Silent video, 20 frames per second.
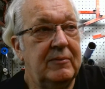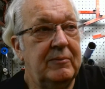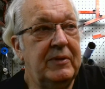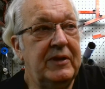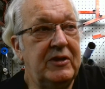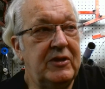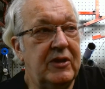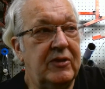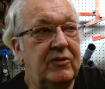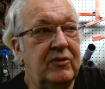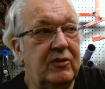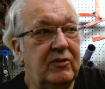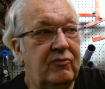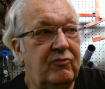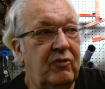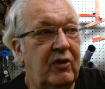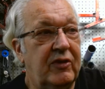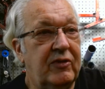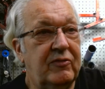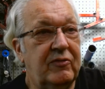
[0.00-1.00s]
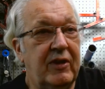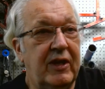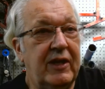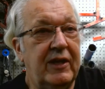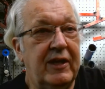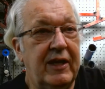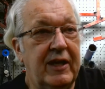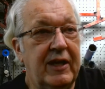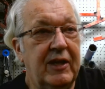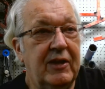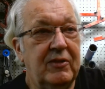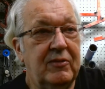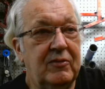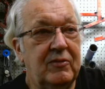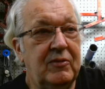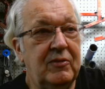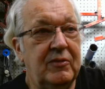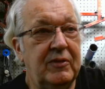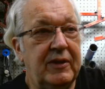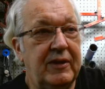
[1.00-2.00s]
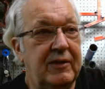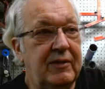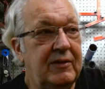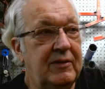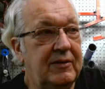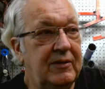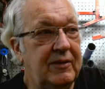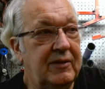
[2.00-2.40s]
be just as frustrated, I guess, doing